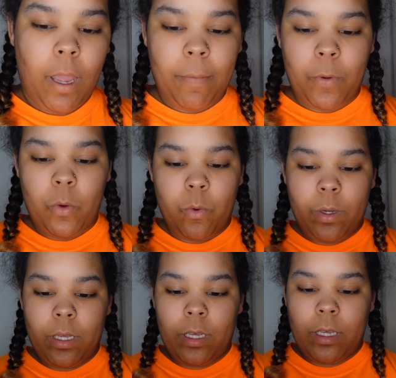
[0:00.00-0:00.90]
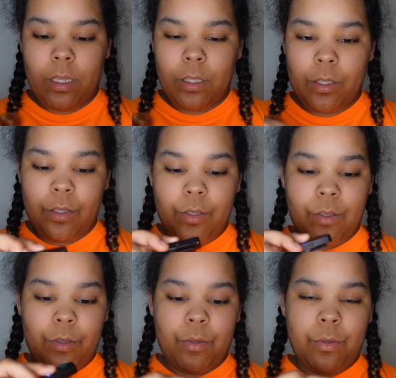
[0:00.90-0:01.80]
I'm going
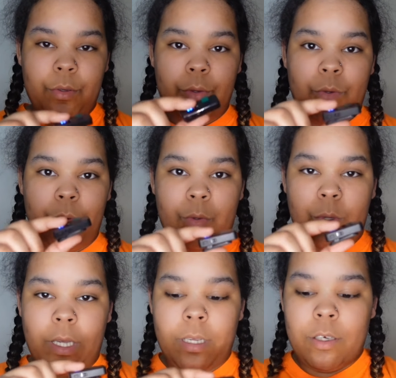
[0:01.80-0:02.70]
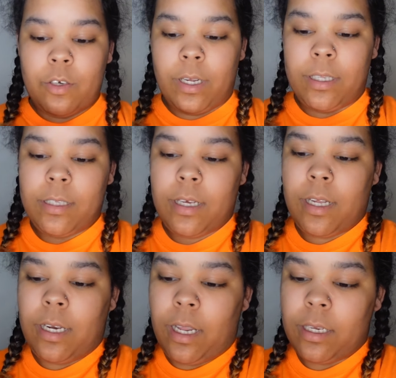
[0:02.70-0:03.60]
to uh, try to
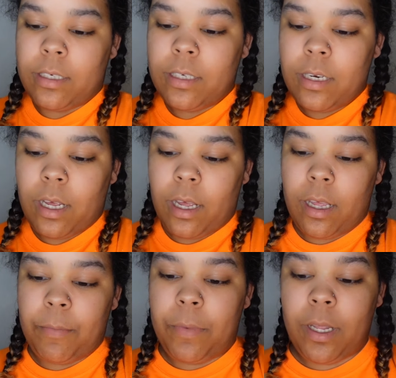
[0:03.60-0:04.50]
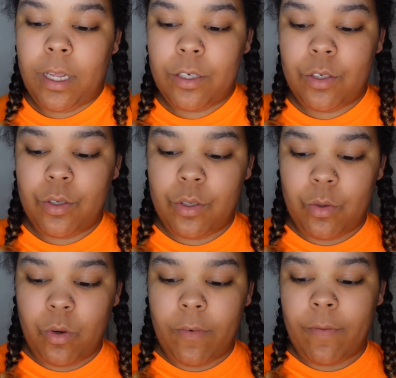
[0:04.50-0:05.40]
connect it. I'm not
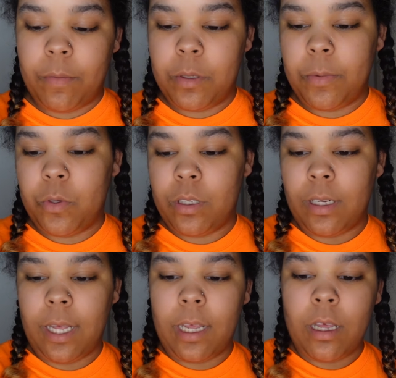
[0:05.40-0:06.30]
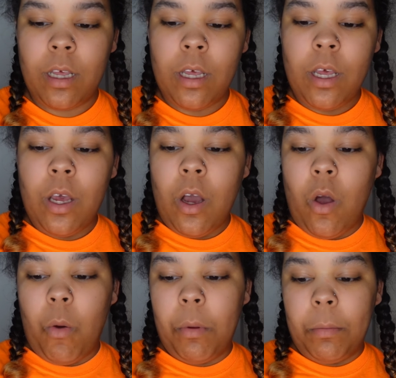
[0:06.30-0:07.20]
sure if I'm supposed to like
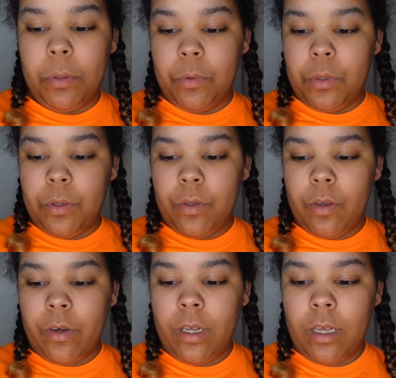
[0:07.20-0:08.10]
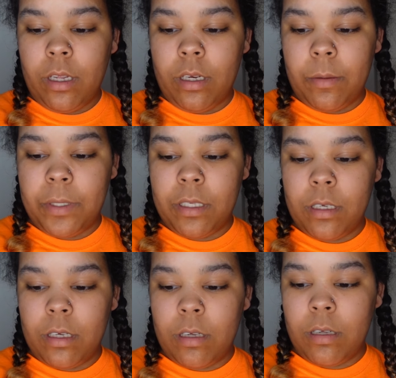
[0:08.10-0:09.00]
open Bluetooth or not. Let me
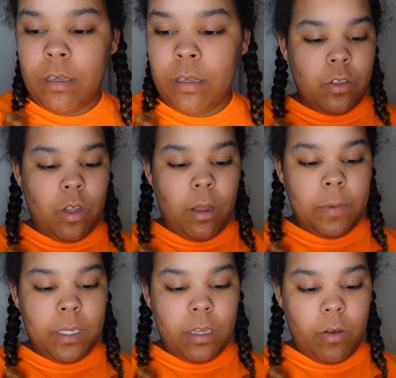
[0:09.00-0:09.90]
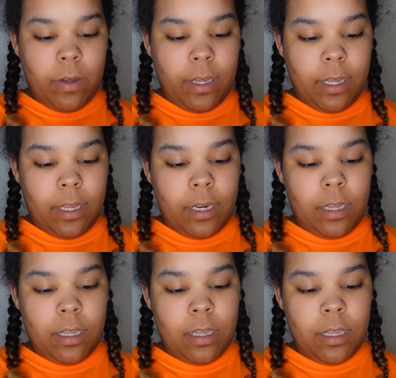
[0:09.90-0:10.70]
see. So I'm gonna go ahead